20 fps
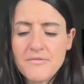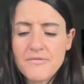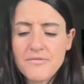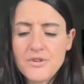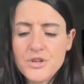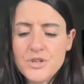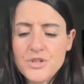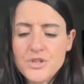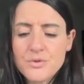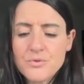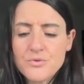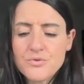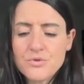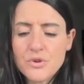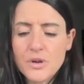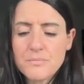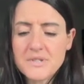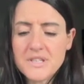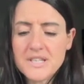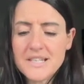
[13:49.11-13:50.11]
first you
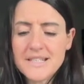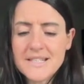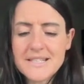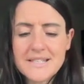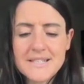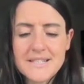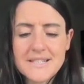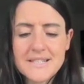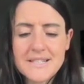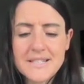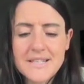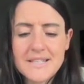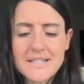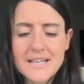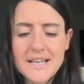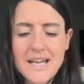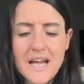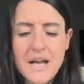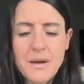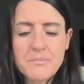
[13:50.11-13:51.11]
dropped in to see
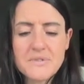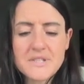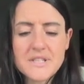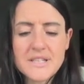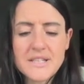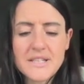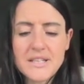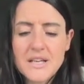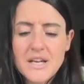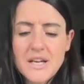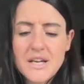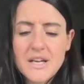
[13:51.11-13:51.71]
the captain,